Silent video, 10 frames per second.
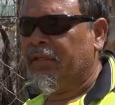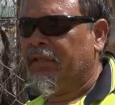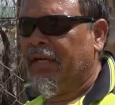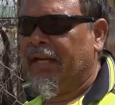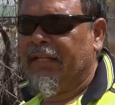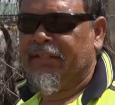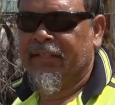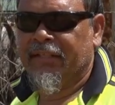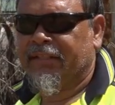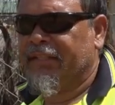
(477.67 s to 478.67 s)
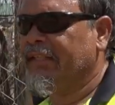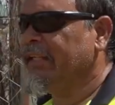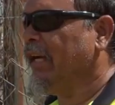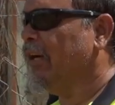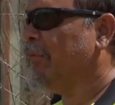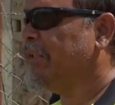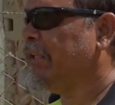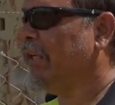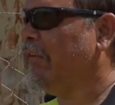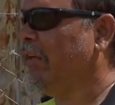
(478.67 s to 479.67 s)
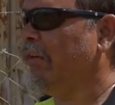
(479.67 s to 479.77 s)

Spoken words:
But as you can see, our machinery